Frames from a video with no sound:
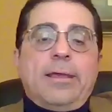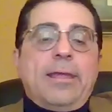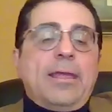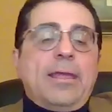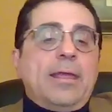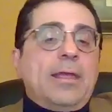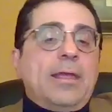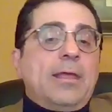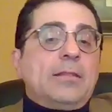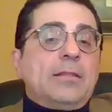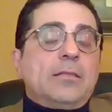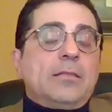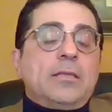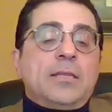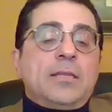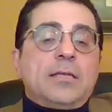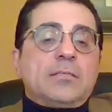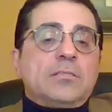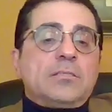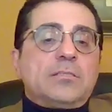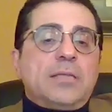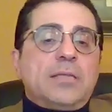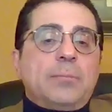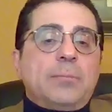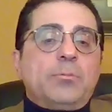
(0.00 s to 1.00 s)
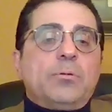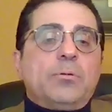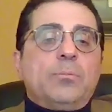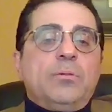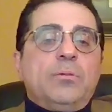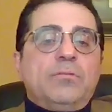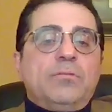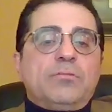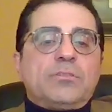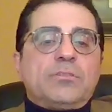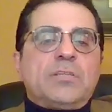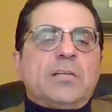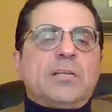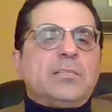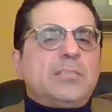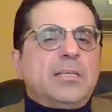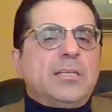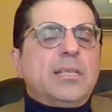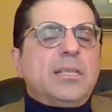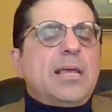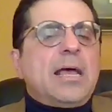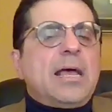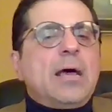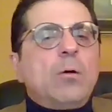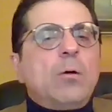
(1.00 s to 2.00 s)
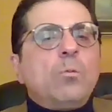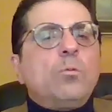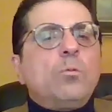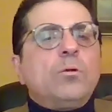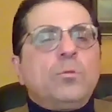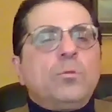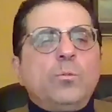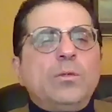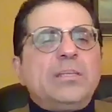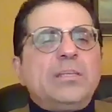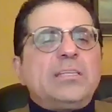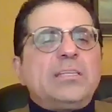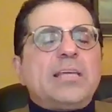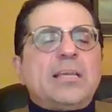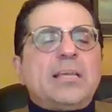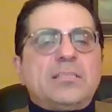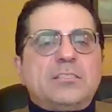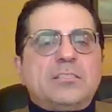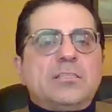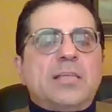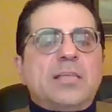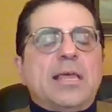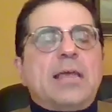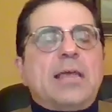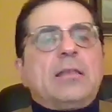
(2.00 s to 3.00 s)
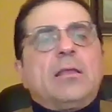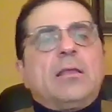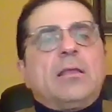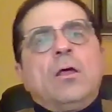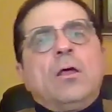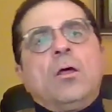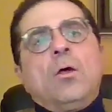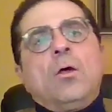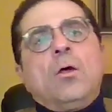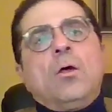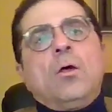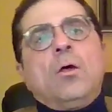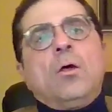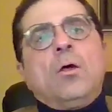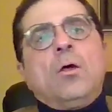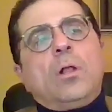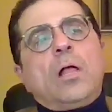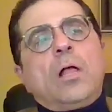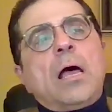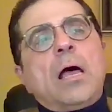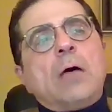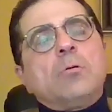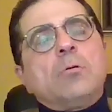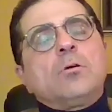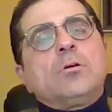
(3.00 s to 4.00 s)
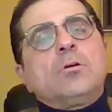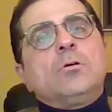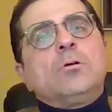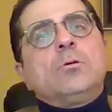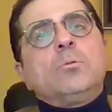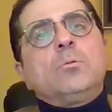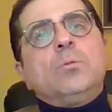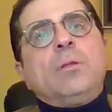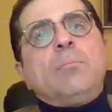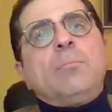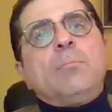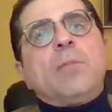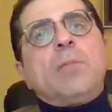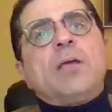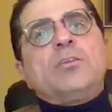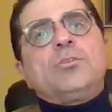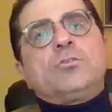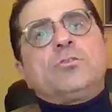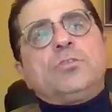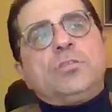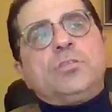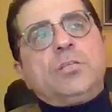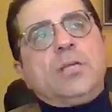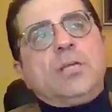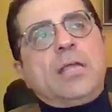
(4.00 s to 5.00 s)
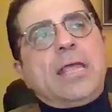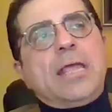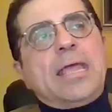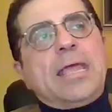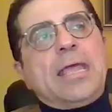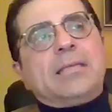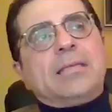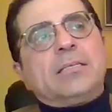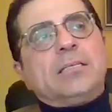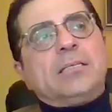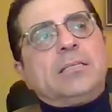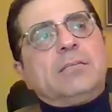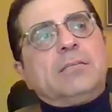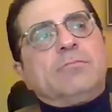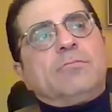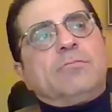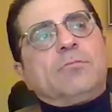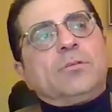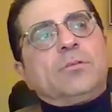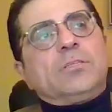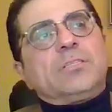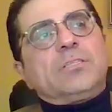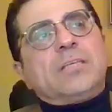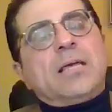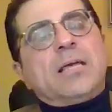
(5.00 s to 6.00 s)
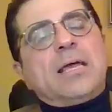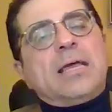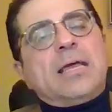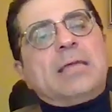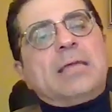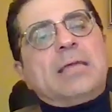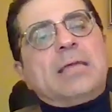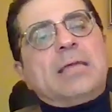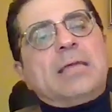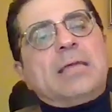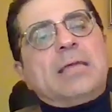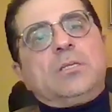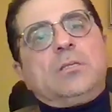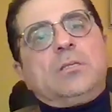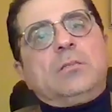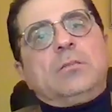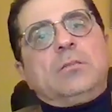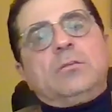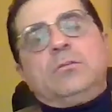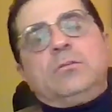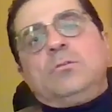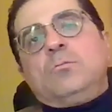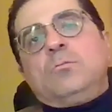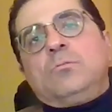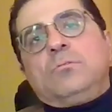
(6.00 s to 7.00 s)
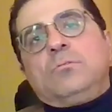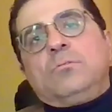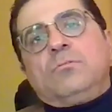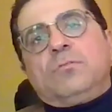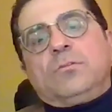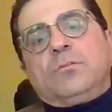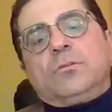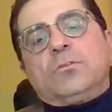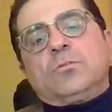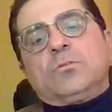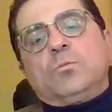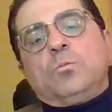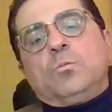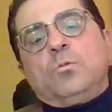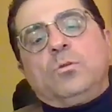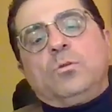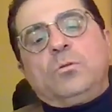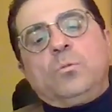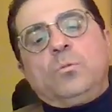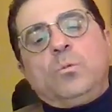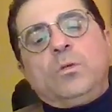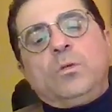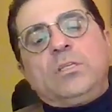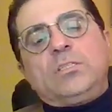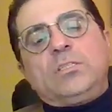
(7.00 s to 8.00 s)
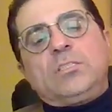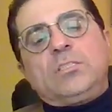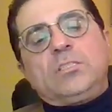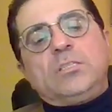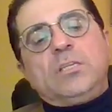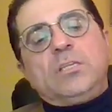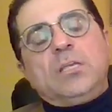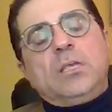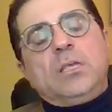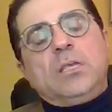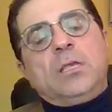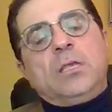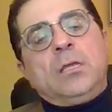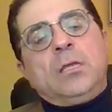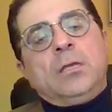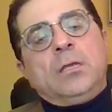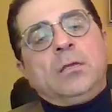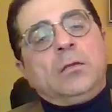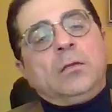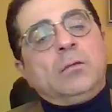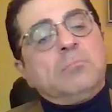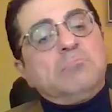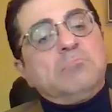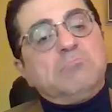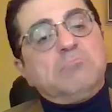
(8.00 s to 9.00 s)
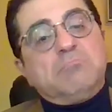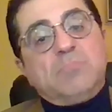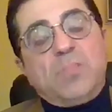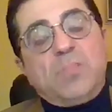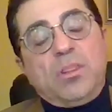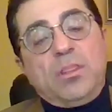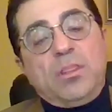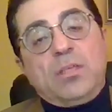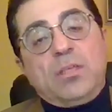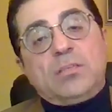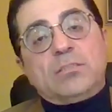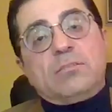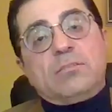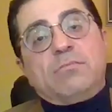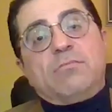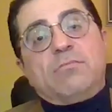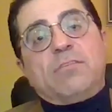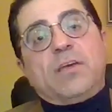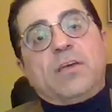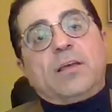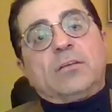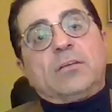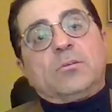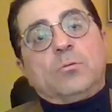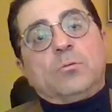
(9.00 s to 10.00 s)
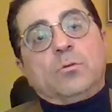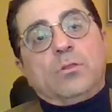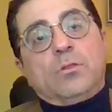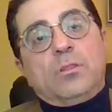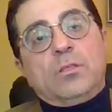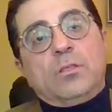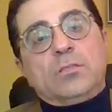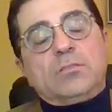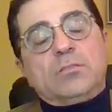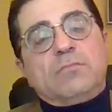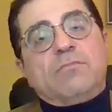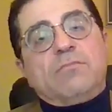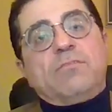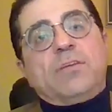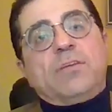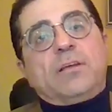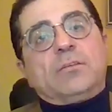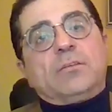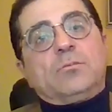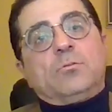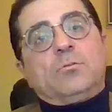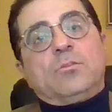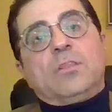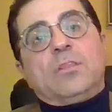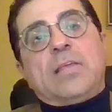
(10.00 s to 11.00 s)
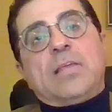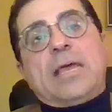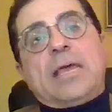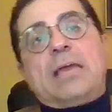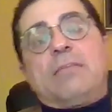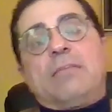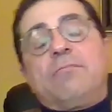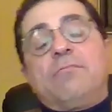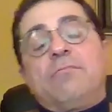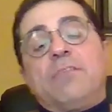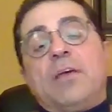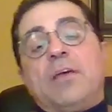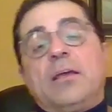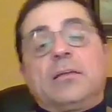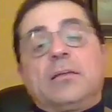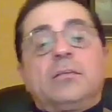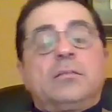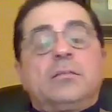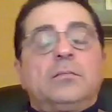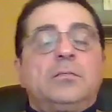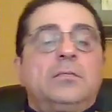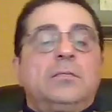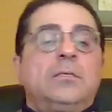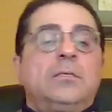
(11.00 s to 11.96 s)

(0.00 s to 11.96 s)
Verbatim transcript: And the next step would be for science to say, yeah, how would we test that? Well, how could we measure G at different times in the universe? Would we see this effect or this effect or that effect.